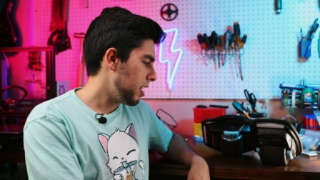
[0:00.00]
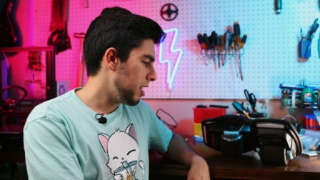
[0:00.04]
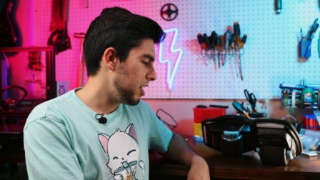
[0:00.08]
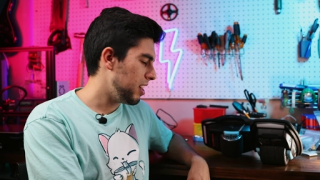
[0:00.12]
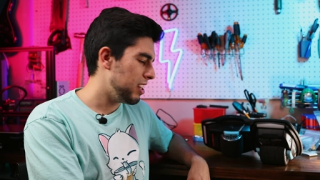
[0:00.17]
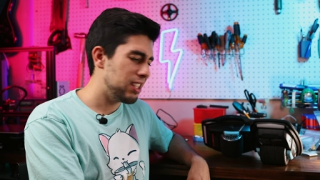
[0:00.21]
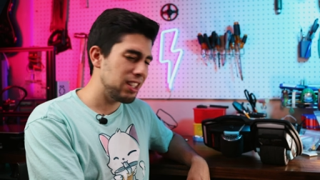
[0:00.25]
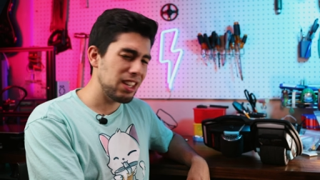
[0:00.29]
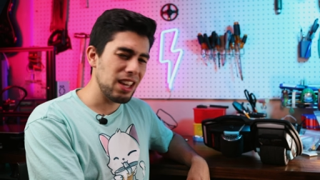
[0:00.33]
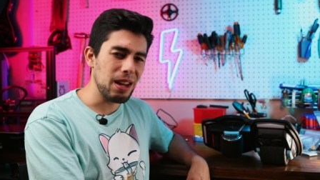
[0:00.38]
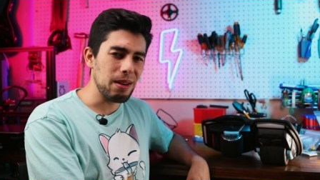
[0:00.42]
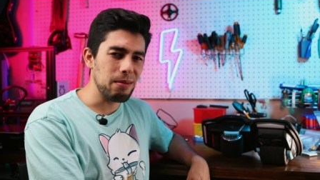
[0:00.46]

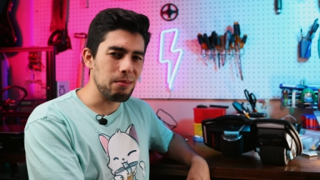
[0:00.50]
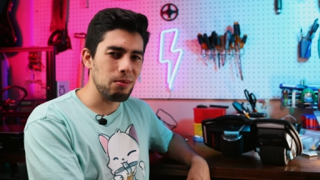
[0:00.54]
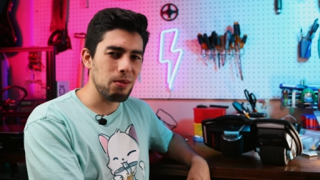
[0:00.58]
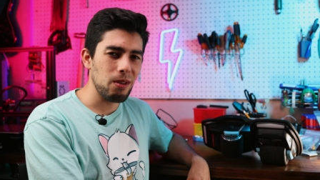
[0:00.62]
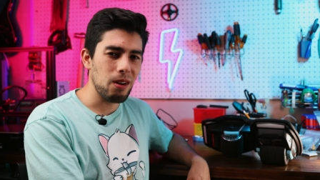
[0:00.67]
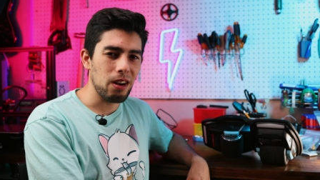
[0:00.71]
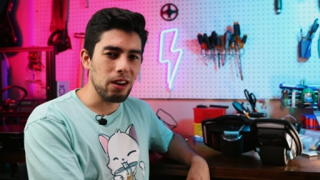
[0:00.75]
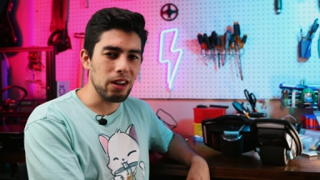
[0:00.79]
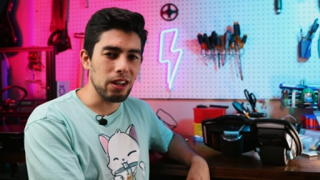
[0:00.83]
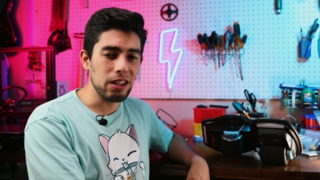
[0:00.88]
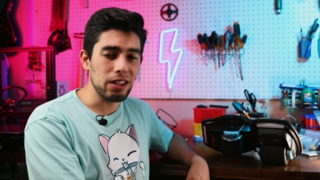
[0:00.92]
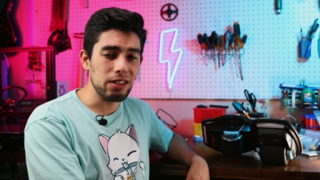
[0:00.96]
e-skate
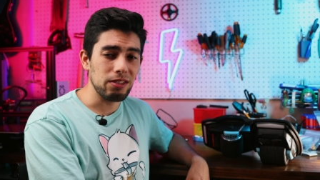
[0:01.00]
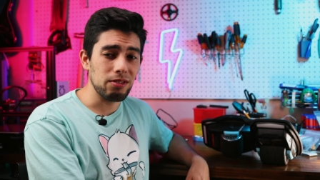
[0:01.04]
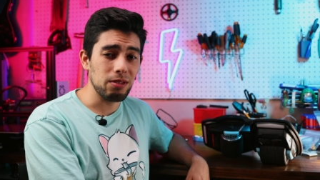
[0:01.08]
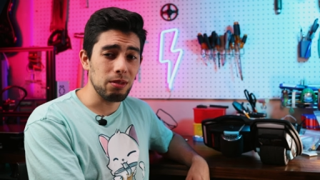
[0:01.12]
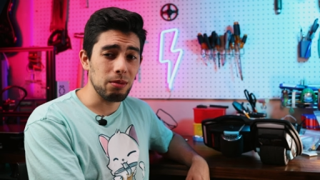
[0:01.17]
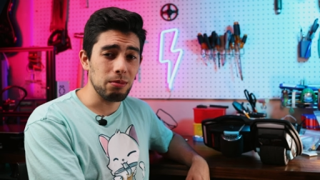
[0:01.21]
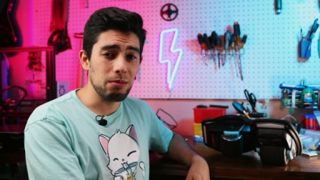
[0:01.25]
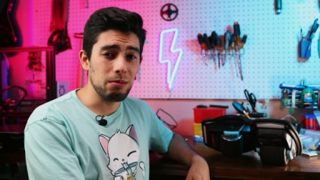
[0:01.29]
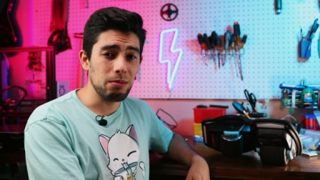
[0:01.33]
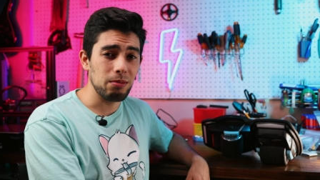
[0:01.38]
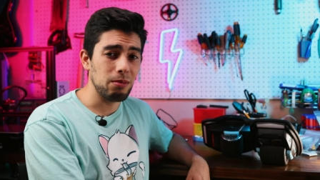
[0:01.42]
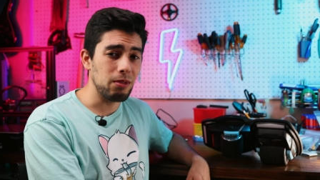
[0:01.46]
products
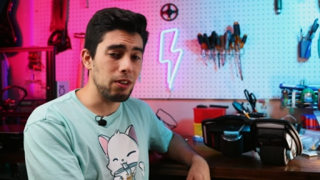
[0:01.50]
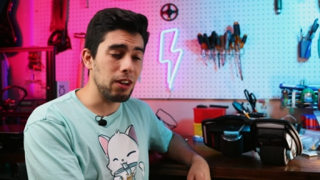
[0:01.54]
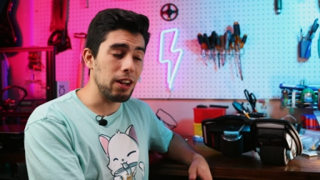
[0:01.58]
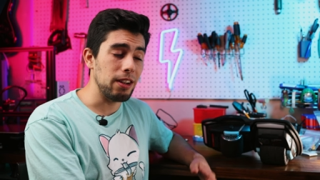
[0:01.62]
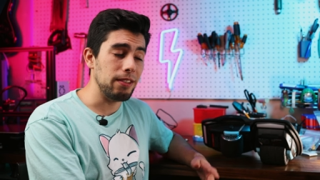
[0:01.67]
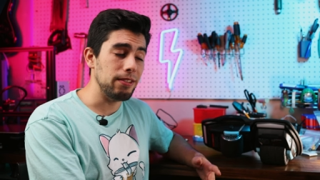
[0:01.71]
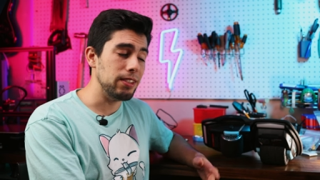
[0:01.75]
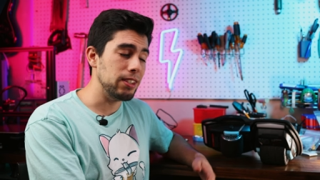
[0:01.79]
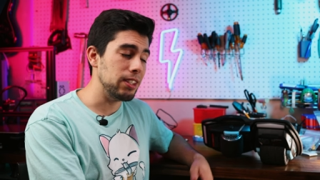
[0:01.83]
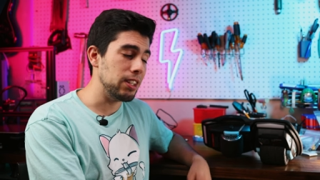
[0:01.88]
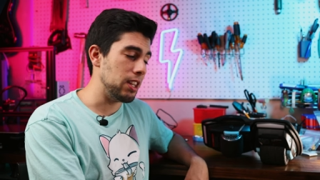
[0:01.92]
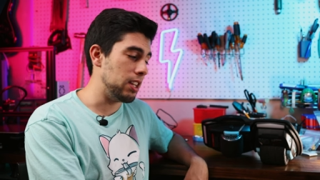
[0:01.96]
from what
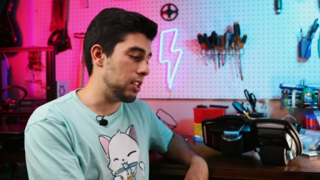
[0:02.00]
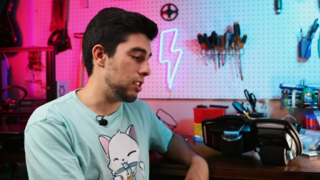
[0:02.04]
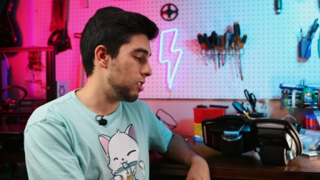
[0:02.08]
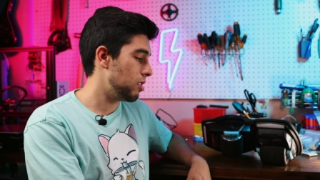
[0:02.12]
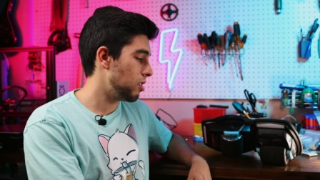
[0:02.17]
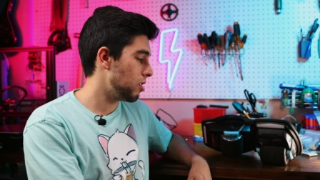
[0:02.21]
I've seen.